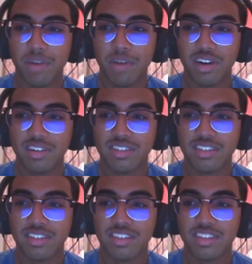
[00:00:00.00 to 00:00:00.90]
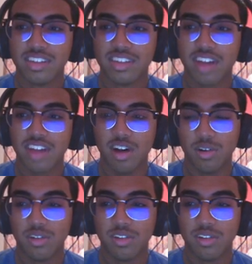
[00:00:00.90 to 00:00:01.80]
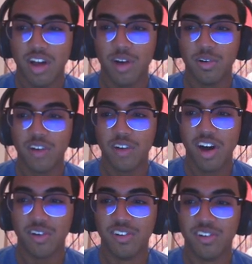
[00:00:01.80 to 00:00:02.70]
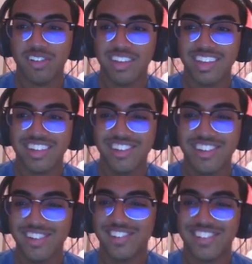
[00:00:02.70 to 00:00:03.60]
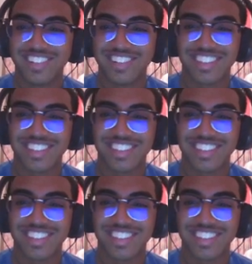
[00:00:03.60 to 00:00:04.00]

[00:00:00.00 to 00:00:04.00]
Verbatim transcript: what you got, bro? Oh, oh, oh. Ooh,